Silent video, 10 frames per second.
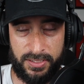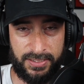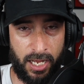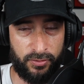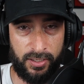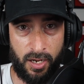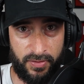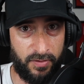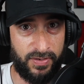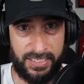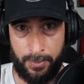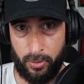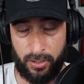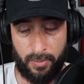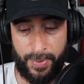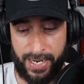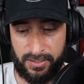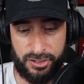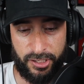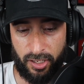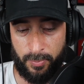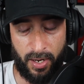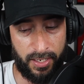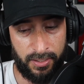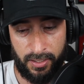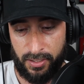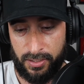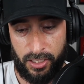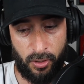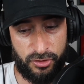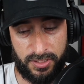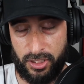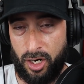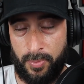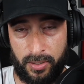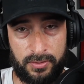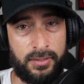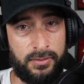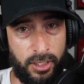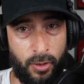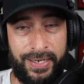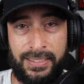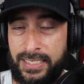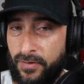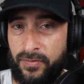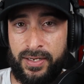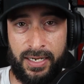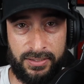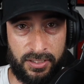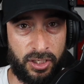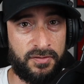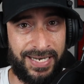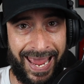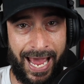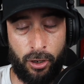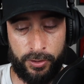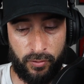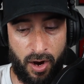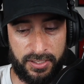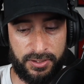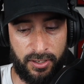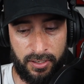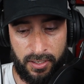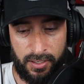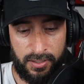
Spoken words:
he's healthy enough, if he's able to come back this year. But, Justin Herbert, he definitely deserves an add on your roster.